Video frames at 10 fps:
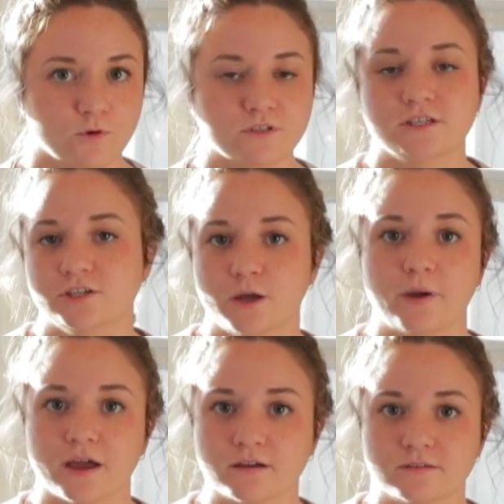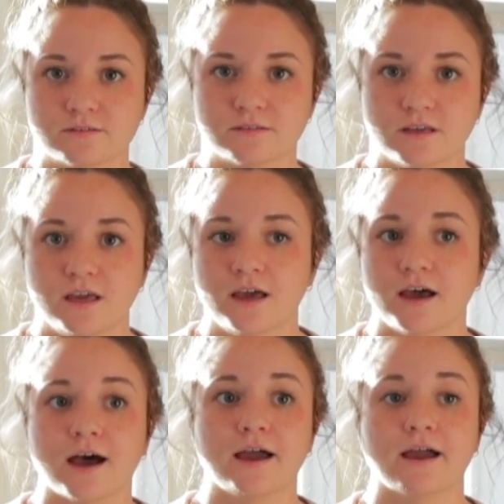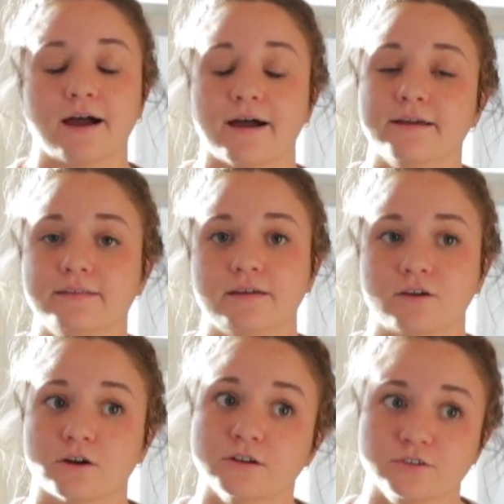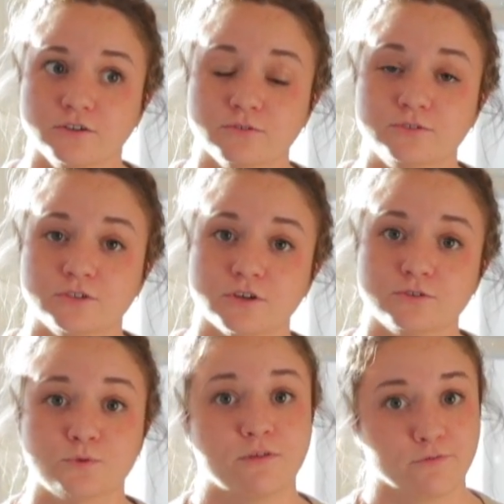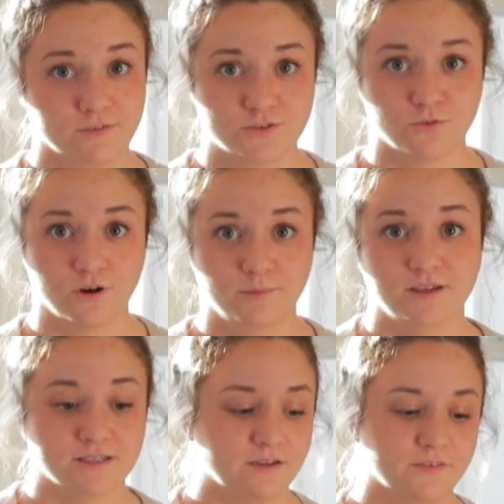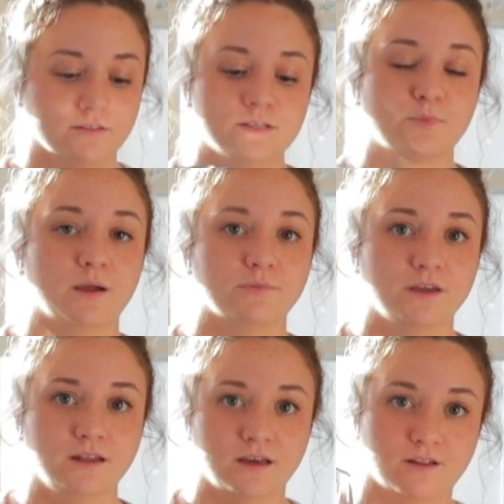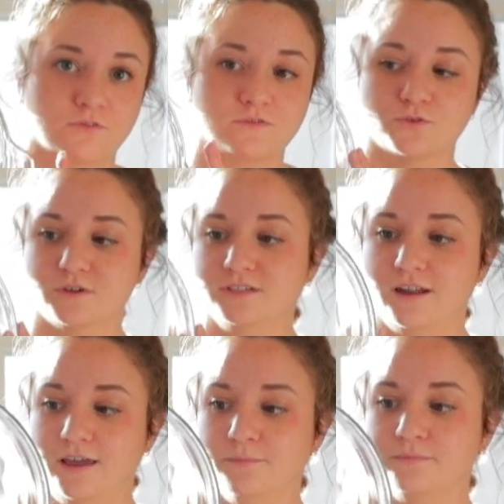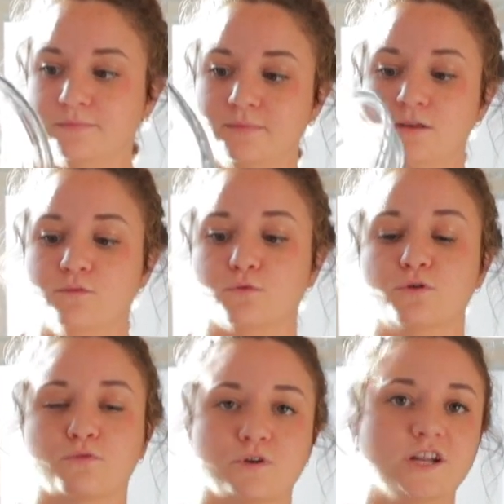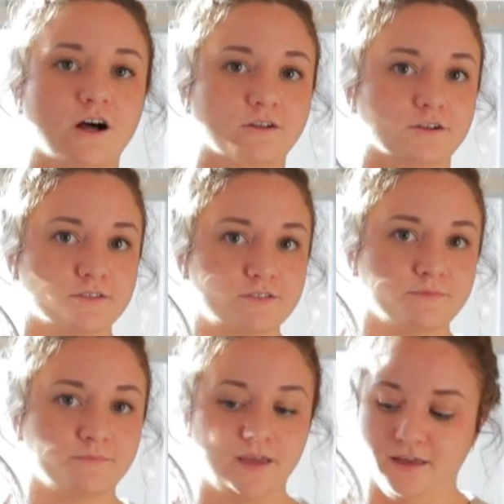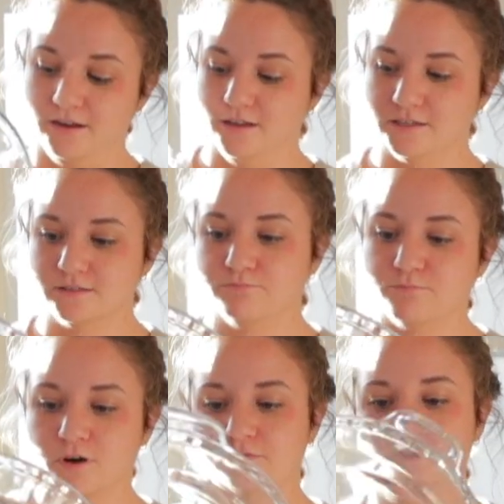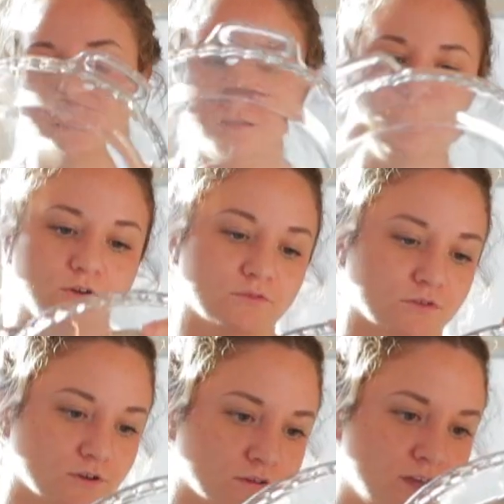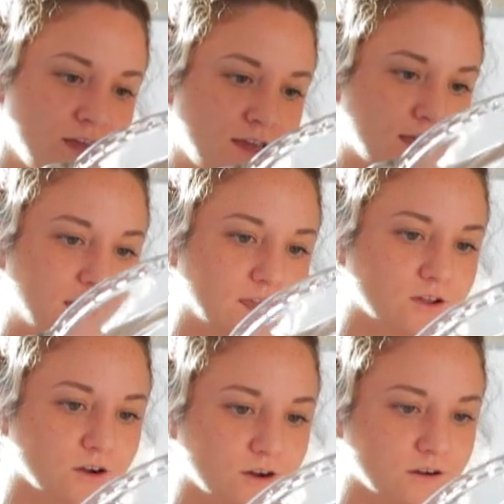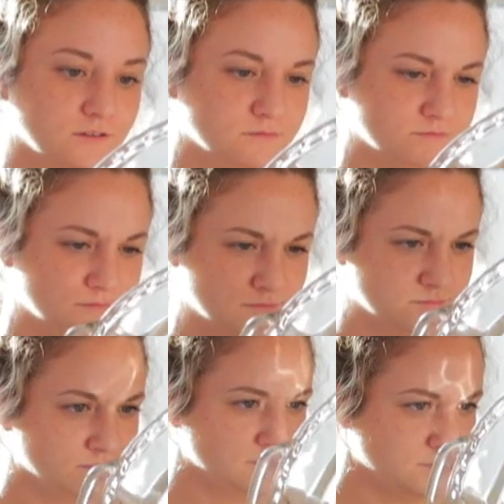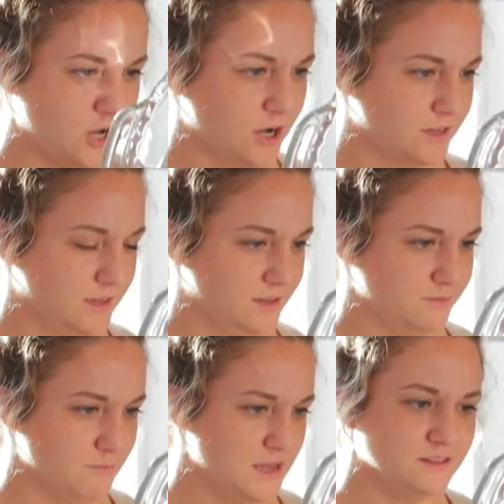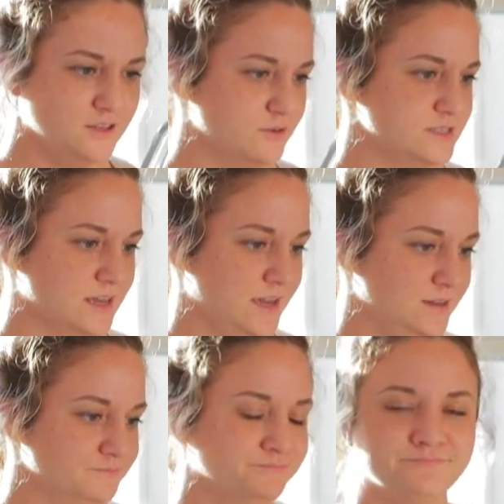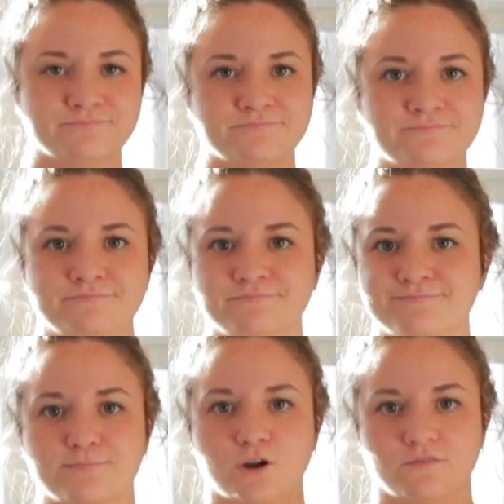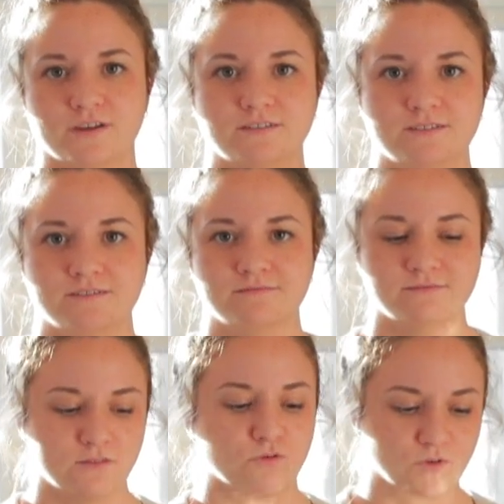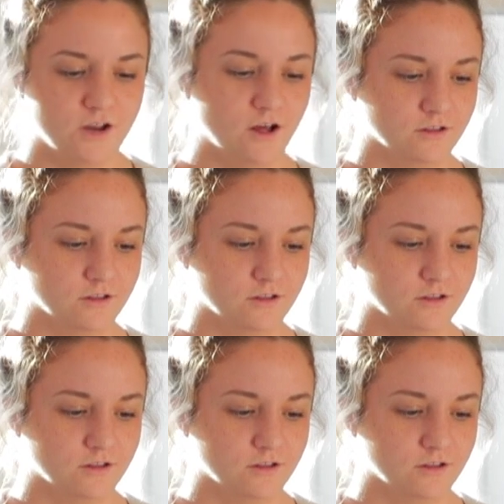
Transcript: or TJ Maxx, I highly encourage you to go to a thrift store because I found this pie plate at a thrift store today for $3 and it is perfect and beautiful. Anchor, Hawking, made in the USA. Perfect. $3.